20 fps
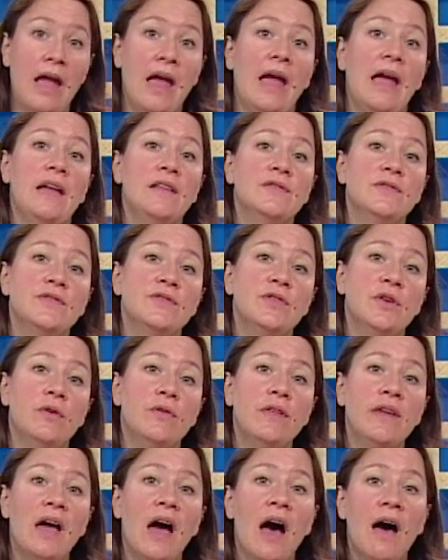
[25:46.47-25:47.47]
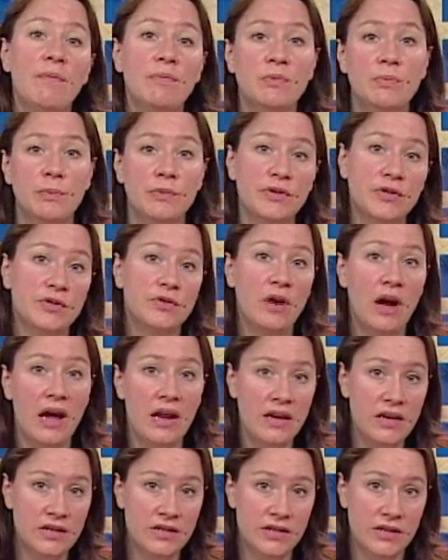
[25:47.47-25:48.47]
And so the optimal
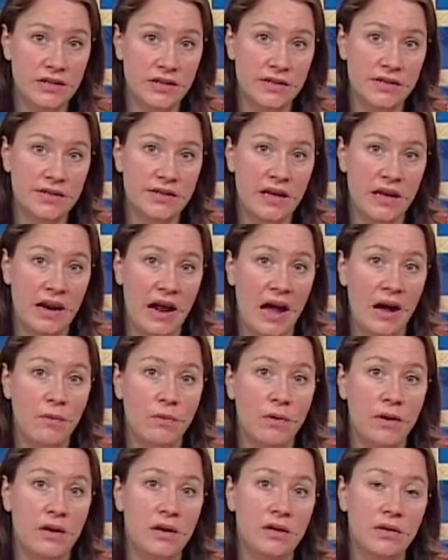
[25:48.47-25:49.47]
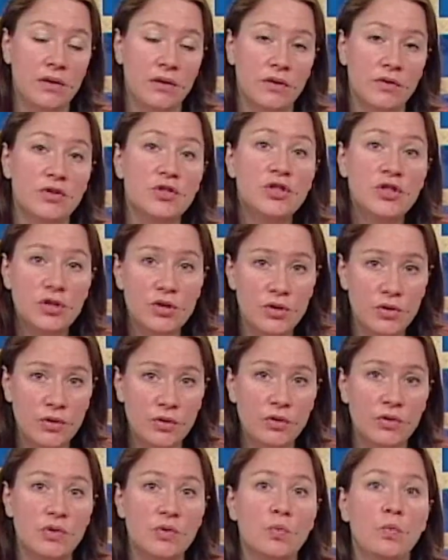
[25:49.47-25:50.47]
strategies that I would
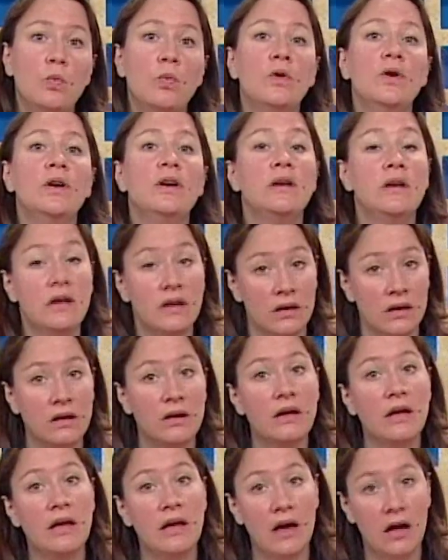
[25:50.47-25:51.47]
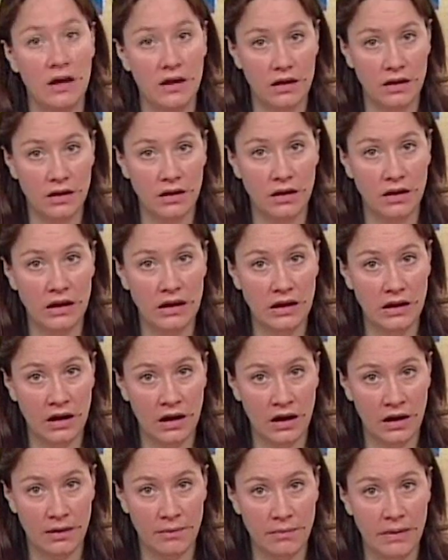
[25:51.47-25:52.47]
choose would
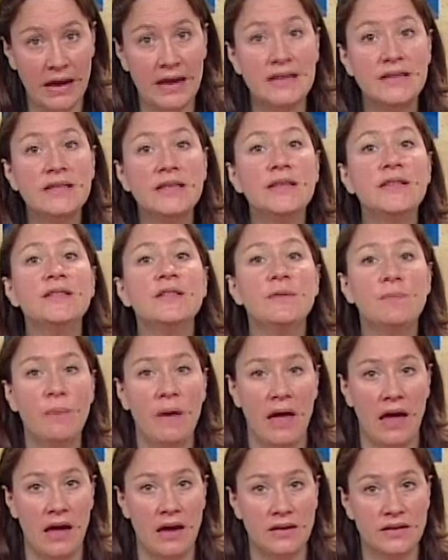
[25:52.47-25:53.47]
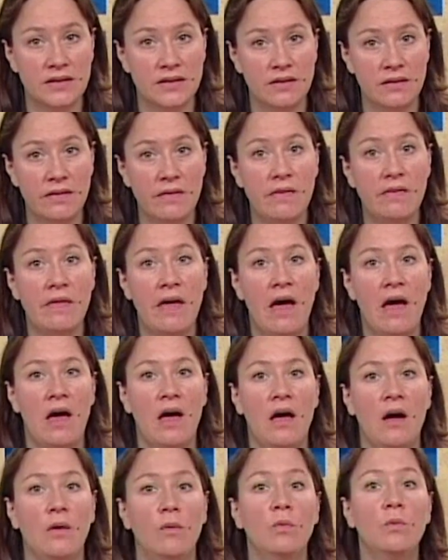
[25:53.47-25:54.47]
anticipate
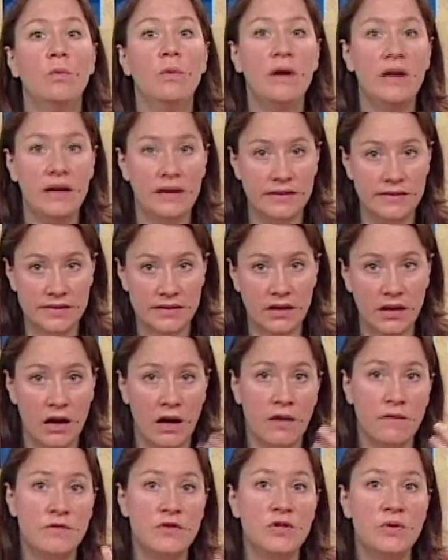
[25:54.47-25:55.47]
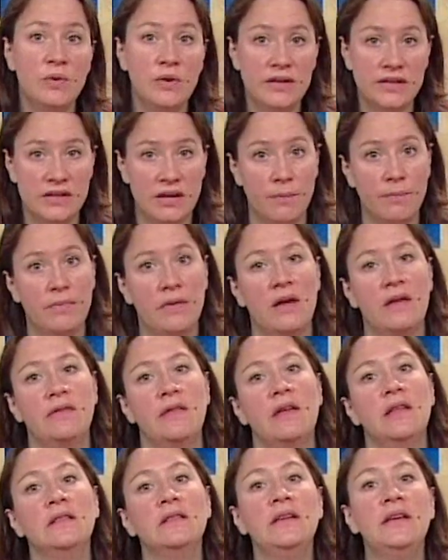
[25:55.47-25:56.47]
the risk of doing something
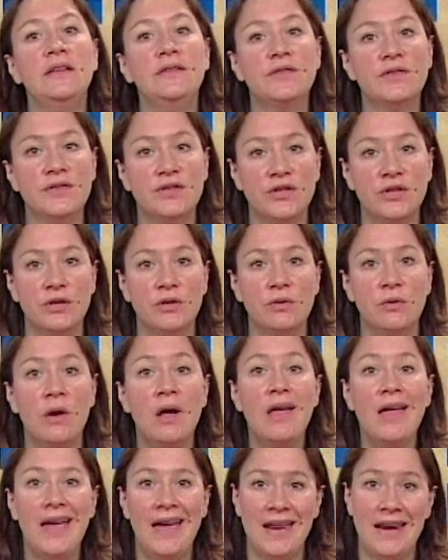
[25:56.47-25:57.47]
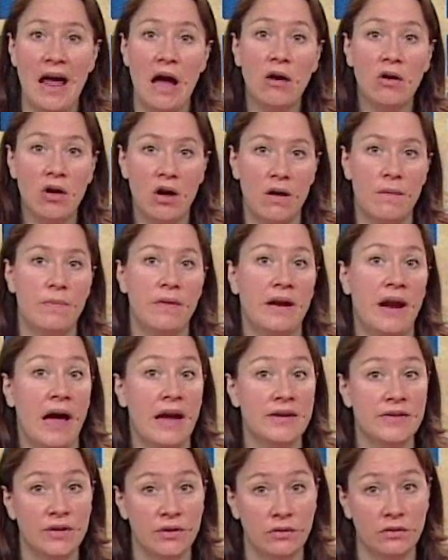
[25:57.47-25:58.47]
that leads to an outcome that
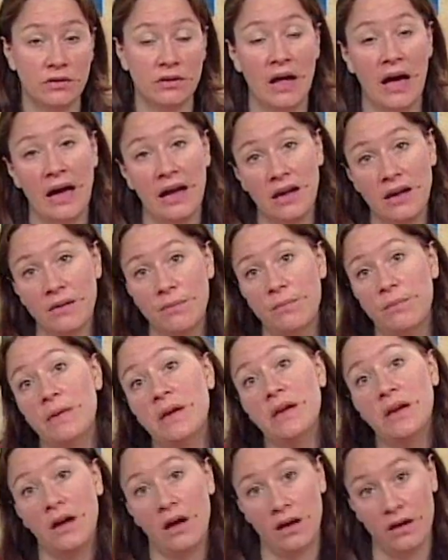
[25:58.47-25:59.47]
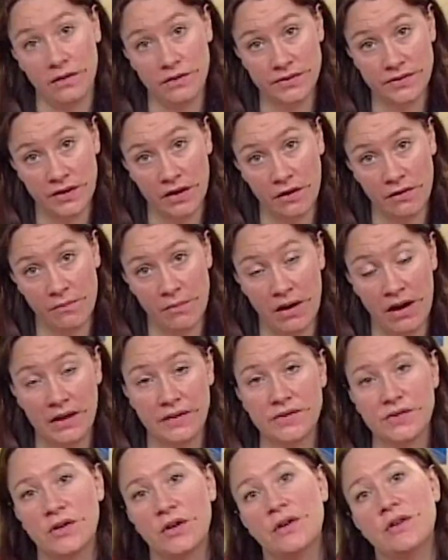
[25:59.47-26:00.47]
I don't like because of my
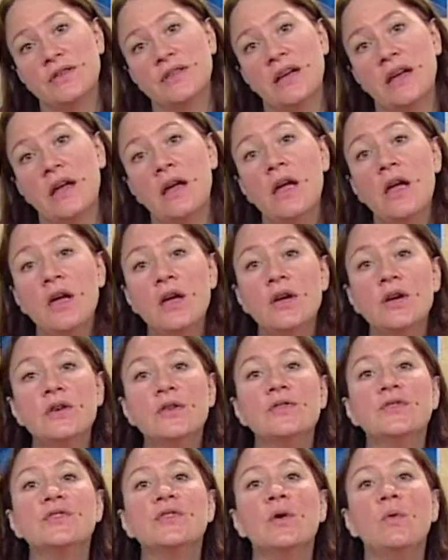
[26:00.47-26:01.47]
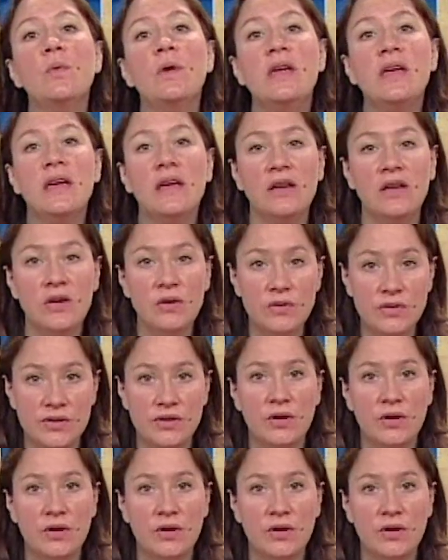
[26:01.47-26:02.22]
uncertainty. So we can use